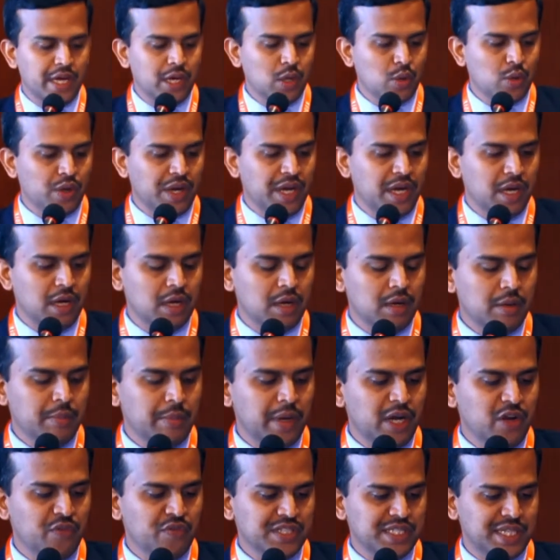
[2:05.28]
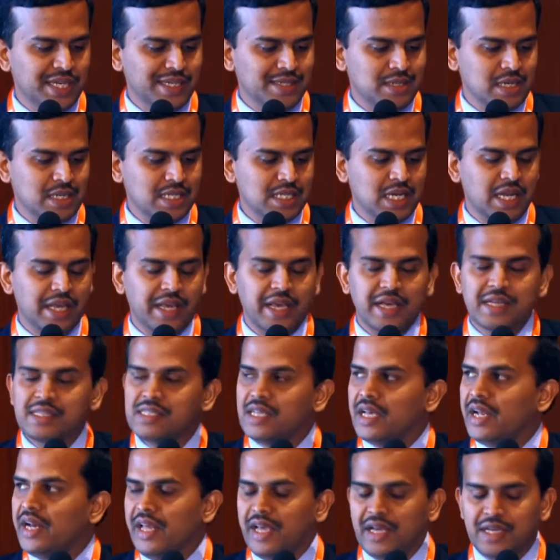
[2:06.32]
endocrine manifestations like
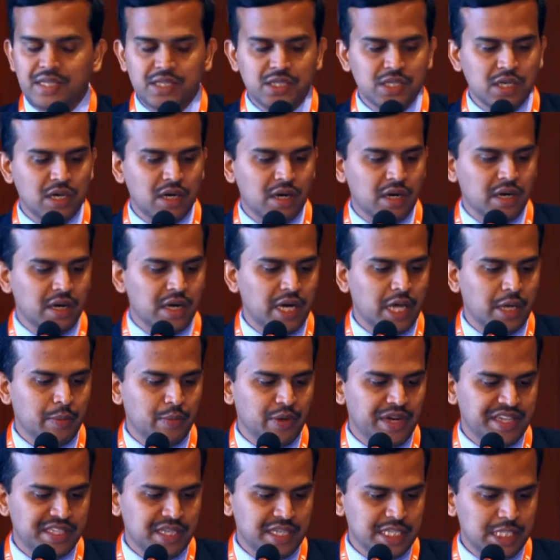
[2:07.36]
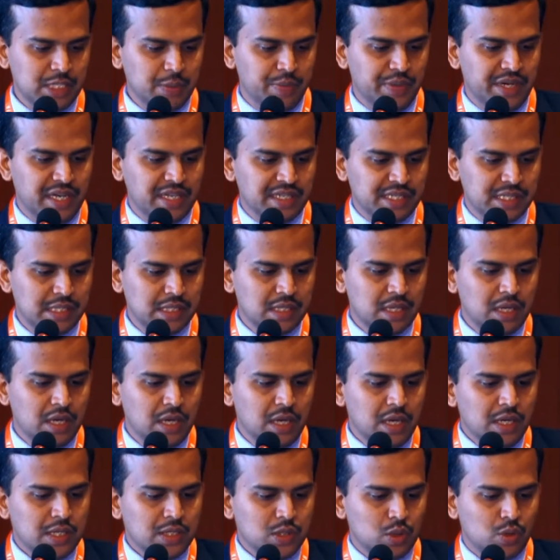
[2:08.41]
SIDH or diabetes insipidus.
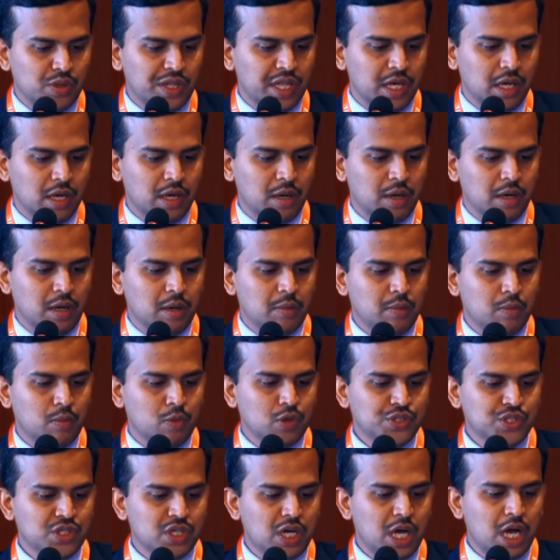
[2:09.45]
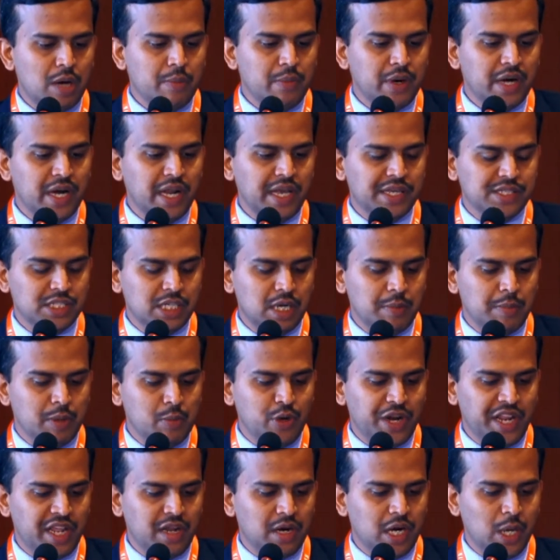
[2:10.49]
So the most common
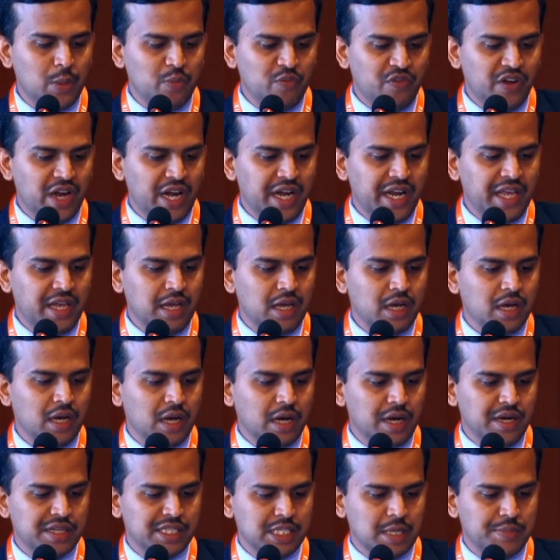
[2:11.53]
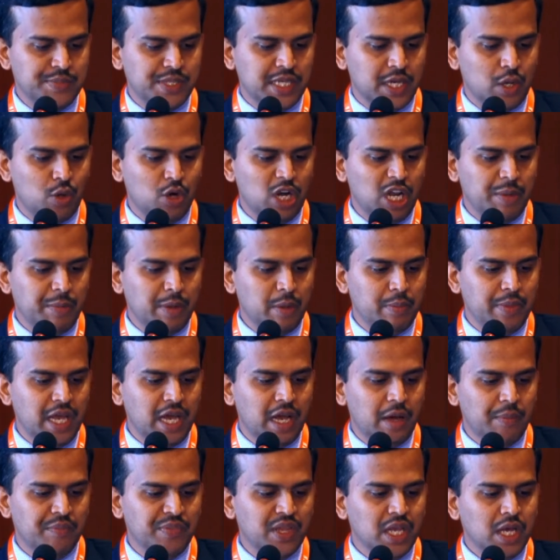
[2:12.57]
extrapulmonary are lymphatic, and subsequently may
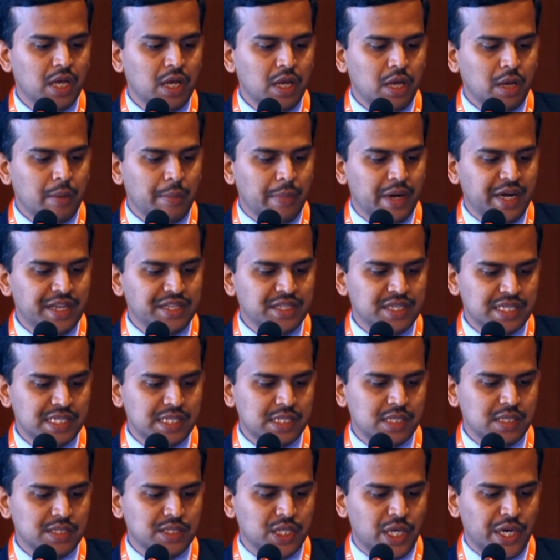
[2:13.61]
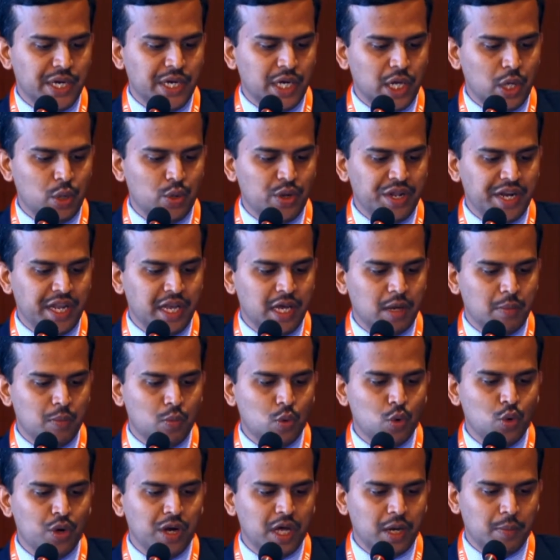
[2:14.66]
be a meninges, genitourinary, or
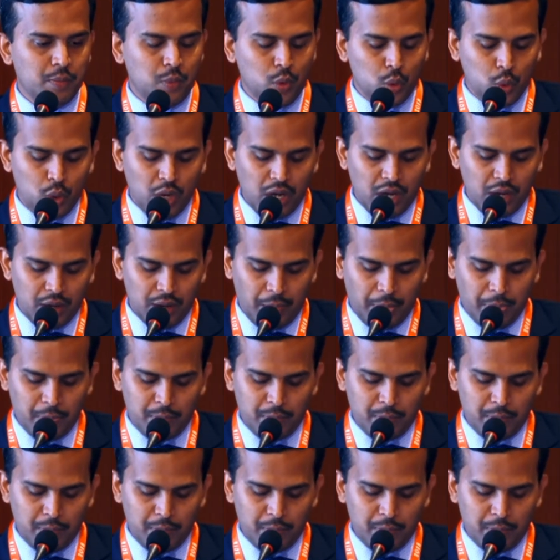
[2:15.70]
bone or pleura.